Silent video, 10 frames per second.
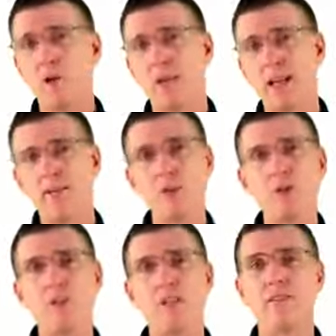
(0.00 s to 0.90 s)
Whenever
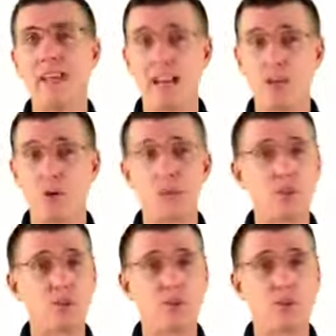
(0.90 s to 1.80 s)
you give anyone
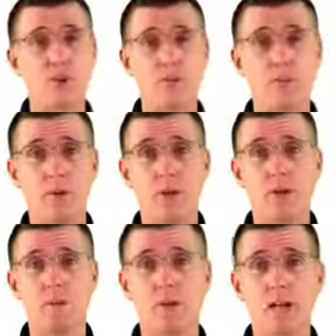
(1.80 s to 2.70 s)
control over the money
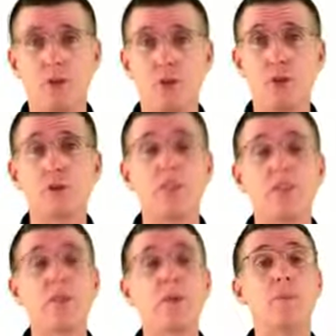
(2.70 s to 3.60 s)
supply, you're
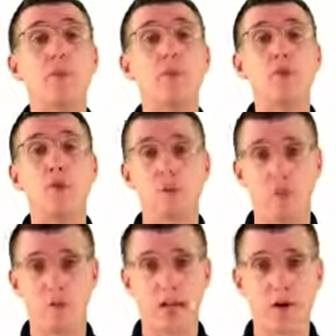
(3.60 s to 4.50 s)
giving them
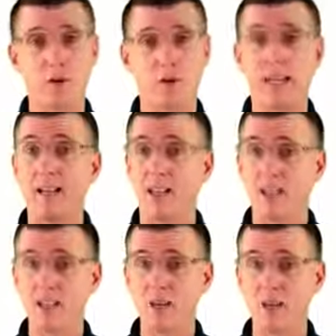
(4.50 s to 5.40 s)
enormous power, and
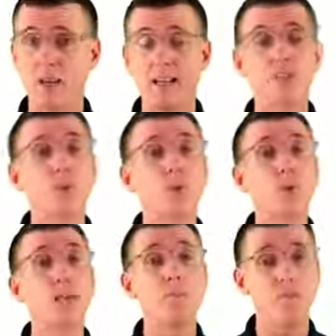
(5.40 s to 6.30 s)
this creates
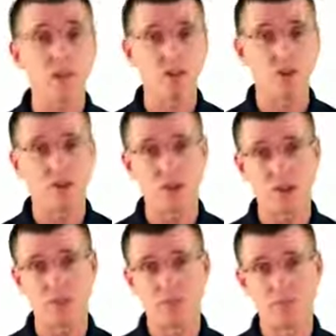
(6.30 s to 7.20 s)
three major
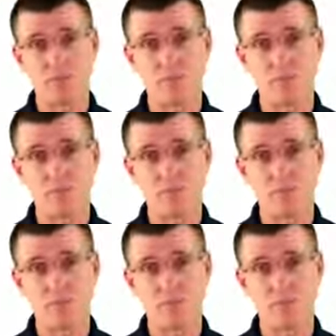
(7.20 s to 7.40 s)
issues.